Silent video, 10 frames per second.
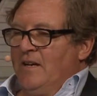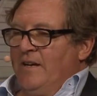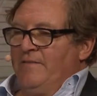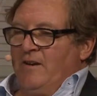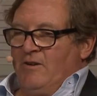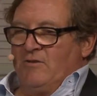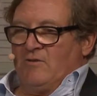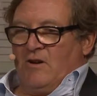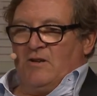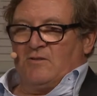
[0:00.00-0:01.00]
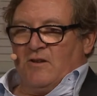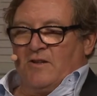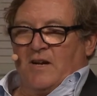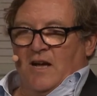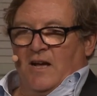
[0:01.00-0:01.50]
in there you saw you saw
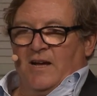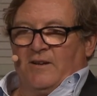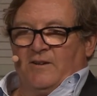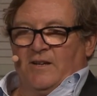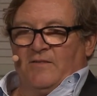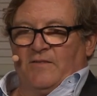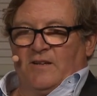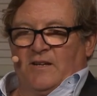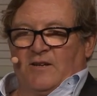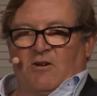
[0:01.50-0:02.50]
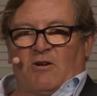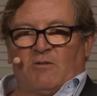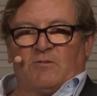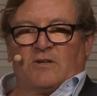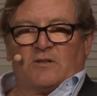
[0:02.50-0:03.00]
the guy in the car
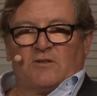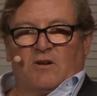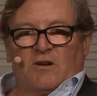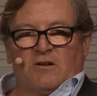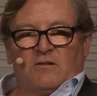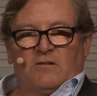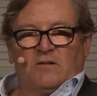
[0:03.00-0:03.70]
with the guitar.